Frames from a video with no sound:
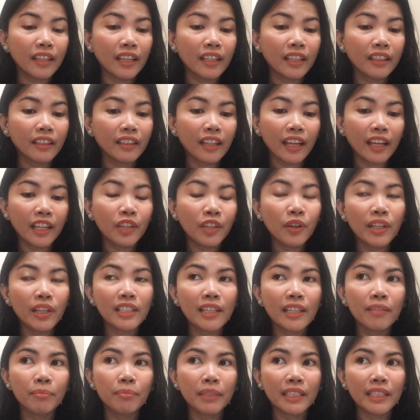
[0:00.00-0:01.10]
the US
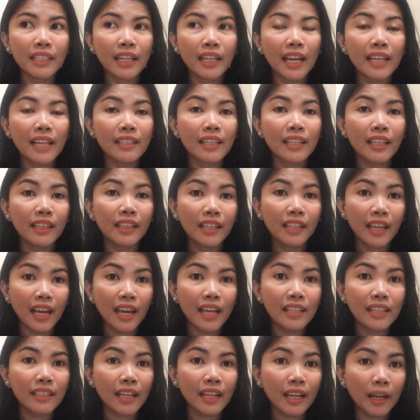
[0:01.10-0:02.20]
Embassy, I said
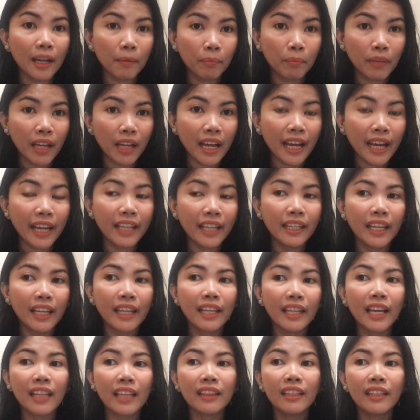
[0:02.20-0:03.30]
yes, I applied. I
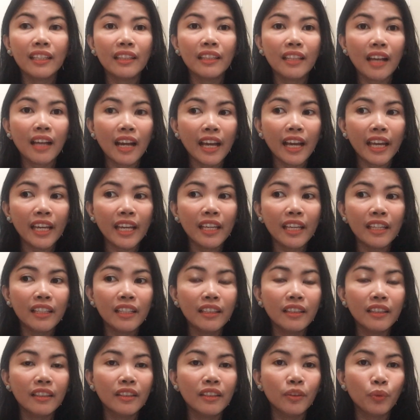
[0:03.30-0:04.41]
got
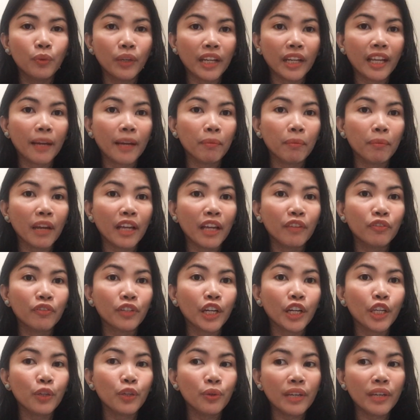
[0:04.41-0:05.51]
denied when I applied for
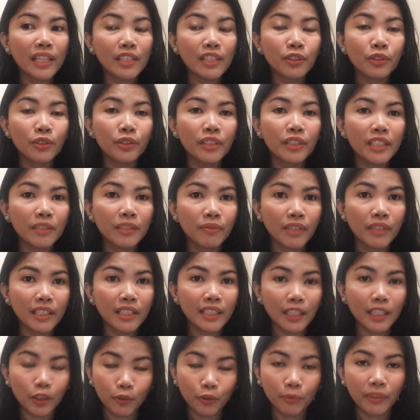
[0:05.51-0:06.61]
a US tourist
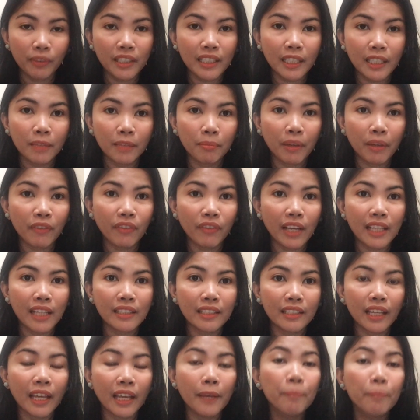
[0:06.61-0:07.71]
visa to visit my
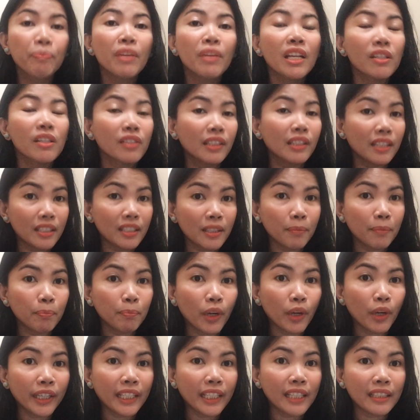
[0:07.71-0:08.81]
fiancé. So it is
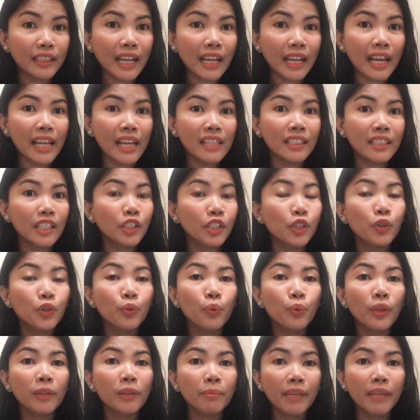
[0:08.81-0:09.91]
important, guys, that you
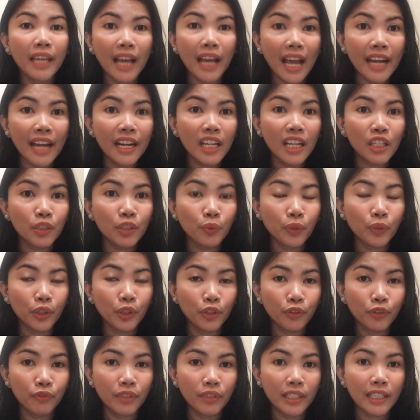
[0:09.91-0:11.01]
will be honest with
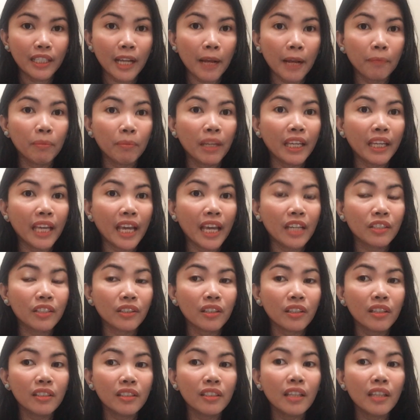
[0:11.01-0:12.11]
your visa
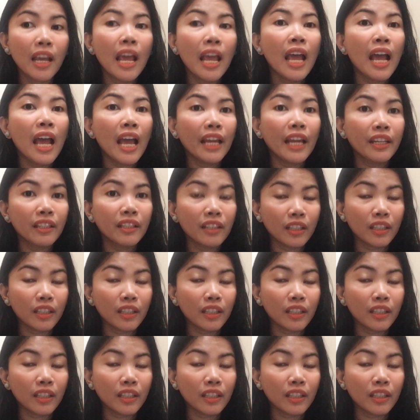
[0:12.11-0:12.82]
applications and